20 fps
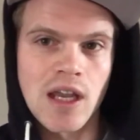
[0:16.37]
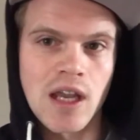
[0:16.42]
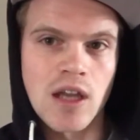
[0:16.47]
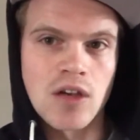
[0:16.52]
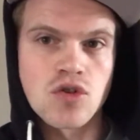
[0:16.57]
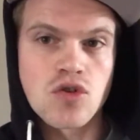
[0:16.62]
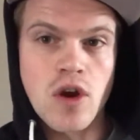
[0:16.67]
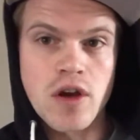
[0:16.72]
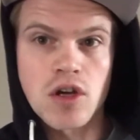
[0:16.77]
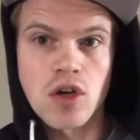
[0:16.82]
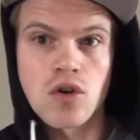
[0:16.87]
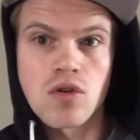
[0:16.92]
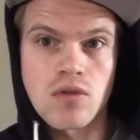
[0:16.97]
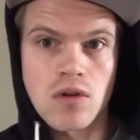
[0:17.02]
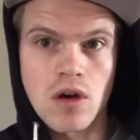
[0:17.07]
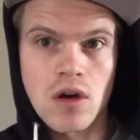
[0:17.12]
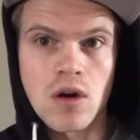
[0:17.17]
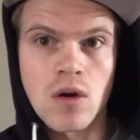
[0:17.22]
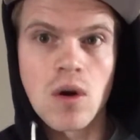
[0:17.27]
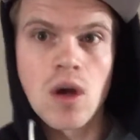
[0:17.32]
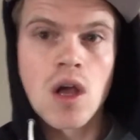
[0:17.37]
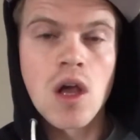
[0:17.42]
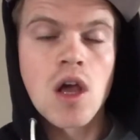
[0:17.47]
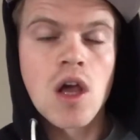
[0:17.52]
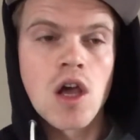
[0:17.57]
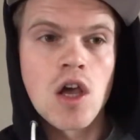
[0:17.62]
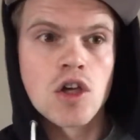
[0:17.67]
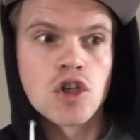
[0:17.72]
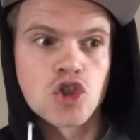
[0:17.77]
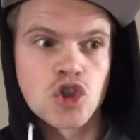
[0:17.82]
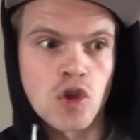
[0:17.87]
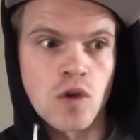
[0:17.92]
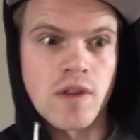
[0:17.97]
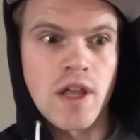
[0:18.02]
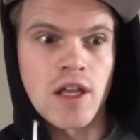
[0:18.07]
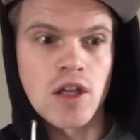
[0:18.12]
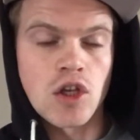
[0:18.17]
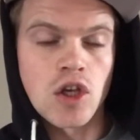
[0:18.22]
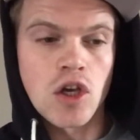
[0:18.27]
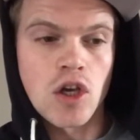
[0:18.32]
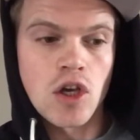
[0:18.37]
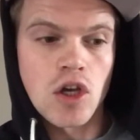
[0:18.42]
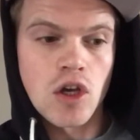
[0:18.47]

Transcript: and trying to grow so that